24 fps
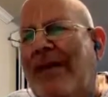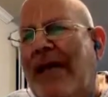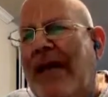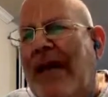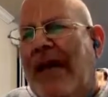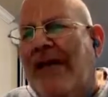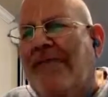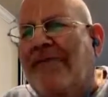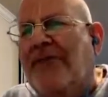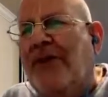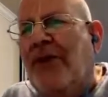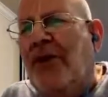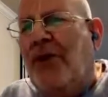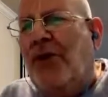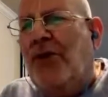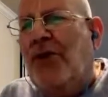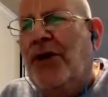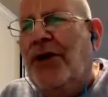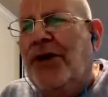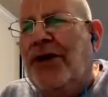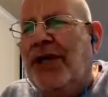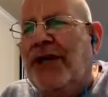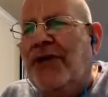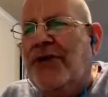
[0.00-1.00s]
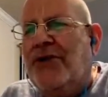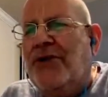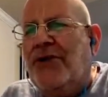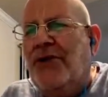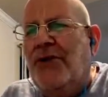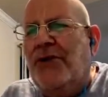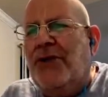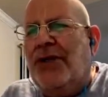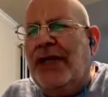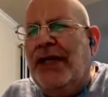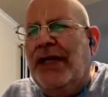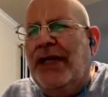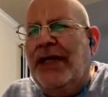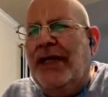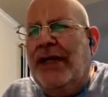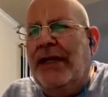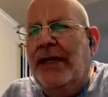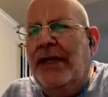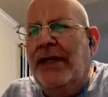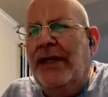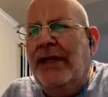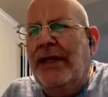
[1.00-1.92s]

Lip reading: after Kunti Stuti,